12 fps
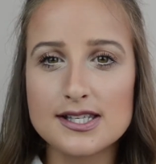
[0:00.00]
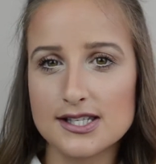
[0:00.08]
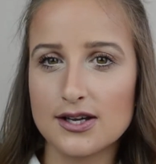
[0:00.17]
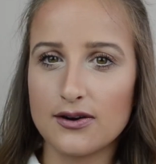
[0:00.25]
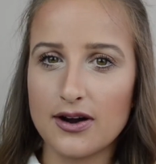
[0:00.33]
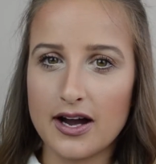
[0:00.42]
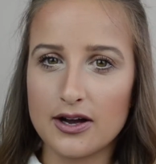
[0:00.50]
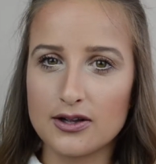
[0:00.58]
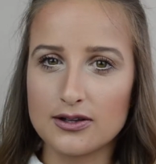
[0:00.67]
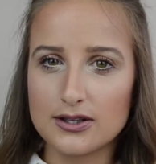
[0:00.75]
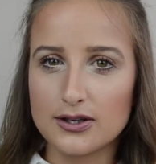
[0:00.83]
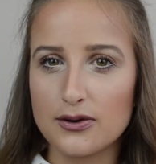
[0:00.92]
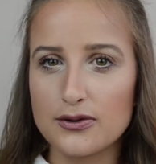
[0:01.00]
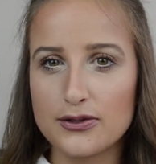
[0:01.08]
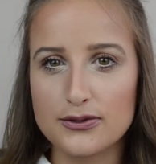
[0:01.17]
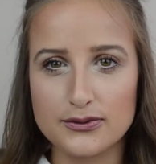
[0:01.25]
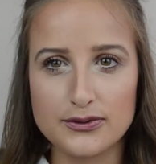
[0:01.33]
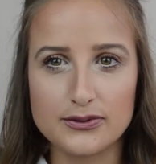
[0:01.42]
So I'll go
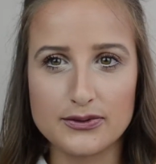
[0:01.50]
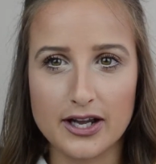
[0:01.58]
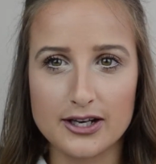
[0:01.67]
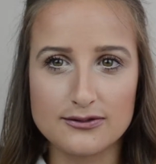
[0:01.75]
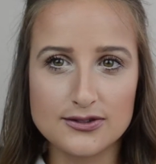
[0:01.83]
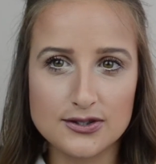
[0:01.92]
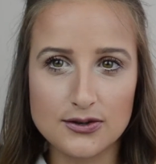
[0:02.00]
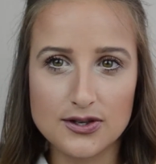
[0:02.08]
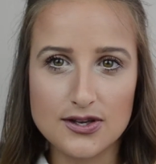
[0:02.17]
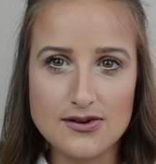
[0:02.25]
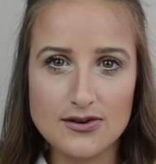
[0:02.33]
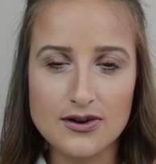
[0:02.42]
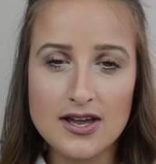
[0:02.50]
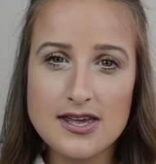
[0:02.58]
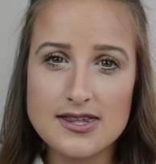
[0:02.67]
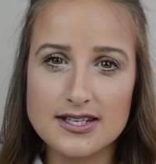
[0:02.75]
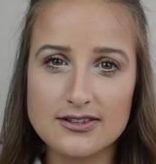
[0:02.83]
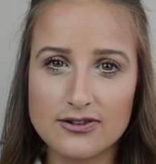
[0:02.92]
through and kind of show you
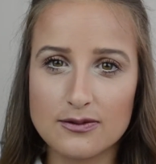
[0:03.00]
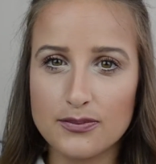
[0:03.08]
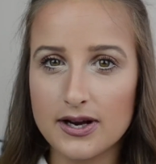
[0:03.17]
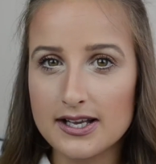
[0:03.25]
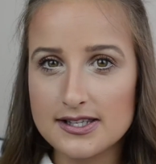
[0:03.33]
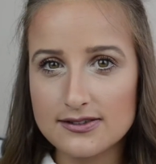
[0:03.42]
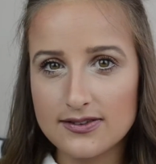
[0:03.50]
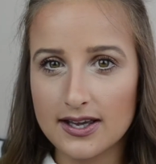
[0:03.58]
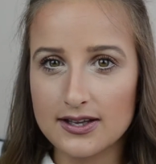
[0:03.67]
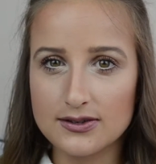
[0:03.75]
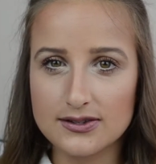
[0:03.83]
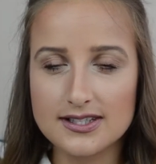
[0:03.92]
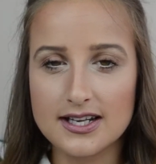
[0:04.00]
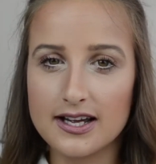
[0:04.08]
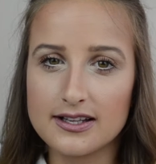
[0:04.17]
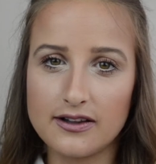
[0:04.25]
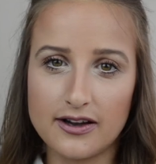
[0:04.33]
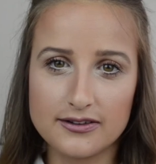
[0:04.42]
the different brands of candles that
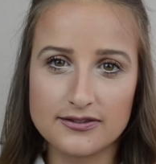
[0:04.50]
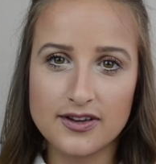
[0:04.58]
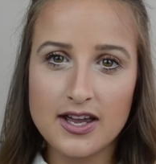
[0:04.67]
I love,